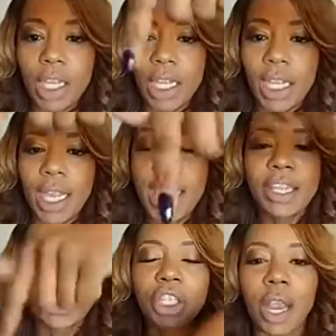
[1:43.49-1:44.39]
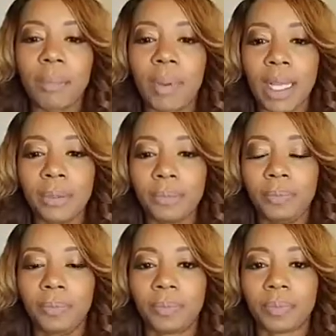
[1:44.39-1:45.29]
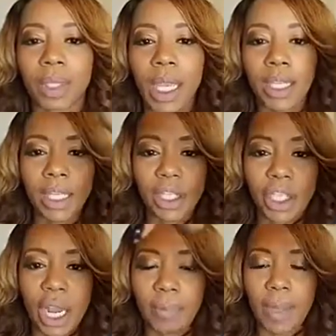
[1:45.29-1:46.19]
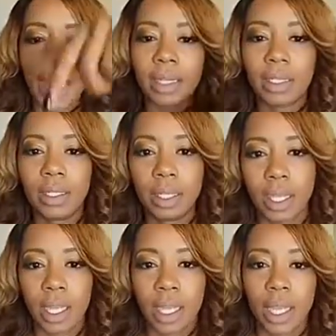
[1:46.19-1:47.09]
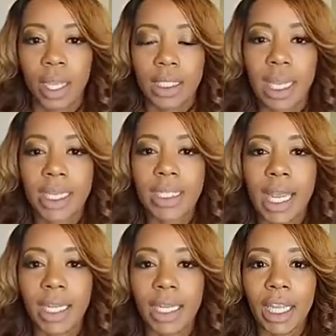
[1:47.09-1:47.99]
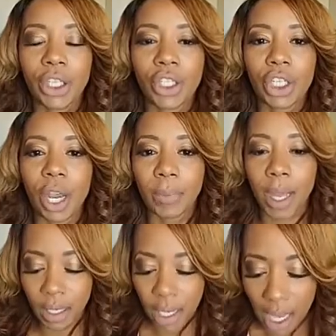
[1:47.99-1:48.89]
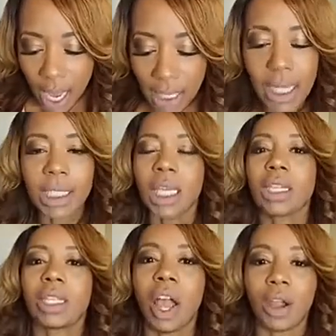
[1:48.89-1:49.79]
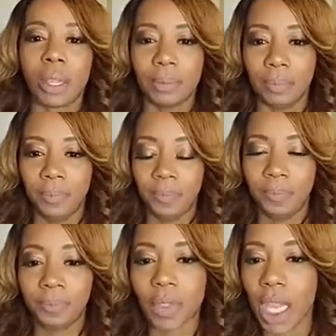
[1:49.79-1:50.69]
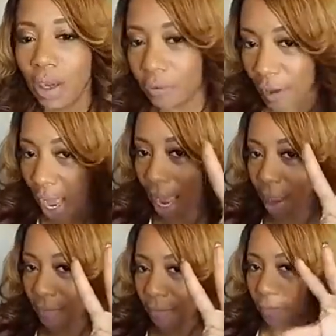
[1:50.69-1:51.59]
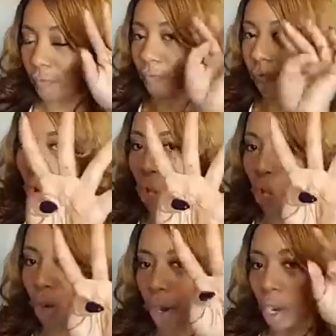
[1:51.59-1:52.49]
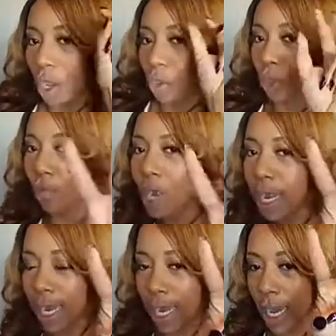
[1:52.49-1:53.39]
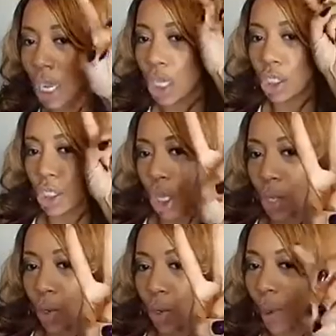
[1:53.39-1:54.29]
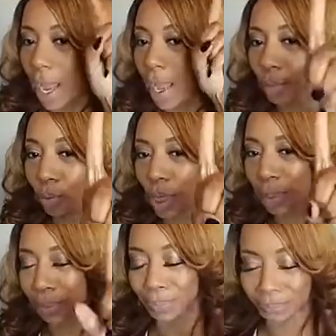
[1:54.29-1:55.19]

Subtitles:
Hit the share button. Hit the share button. Take a second and hit the share button. And let's get started. In 5, 4, 3, 2, and 1.